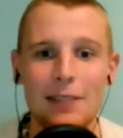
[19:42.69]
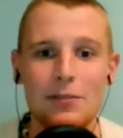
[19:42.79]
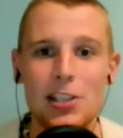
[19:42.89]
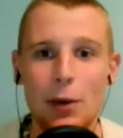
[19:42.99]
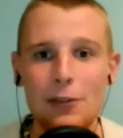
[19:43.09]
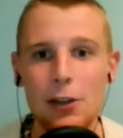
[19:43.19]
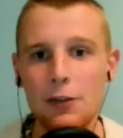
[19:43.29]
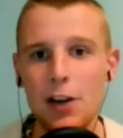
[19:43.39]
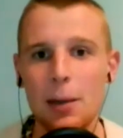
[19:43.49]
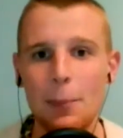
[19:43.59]
So if you've
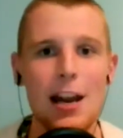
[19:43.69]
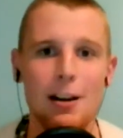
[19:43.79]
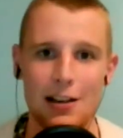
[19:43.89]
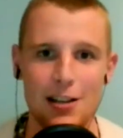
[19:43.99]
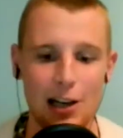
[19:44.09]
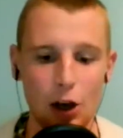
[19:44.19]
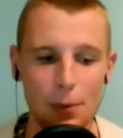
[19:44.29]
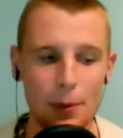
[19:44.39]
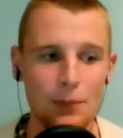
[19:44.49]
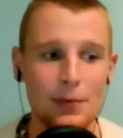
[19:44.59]
got a player at your
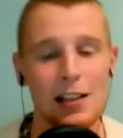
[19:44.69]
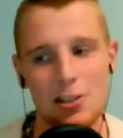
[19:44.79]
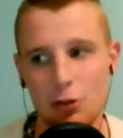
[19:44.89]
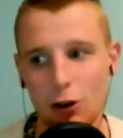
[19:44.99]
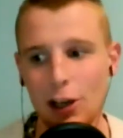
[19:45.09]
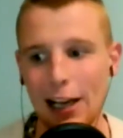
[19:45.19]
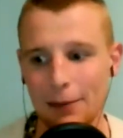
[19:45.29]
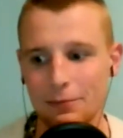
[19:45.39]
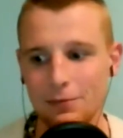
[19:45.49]
club that's struggling,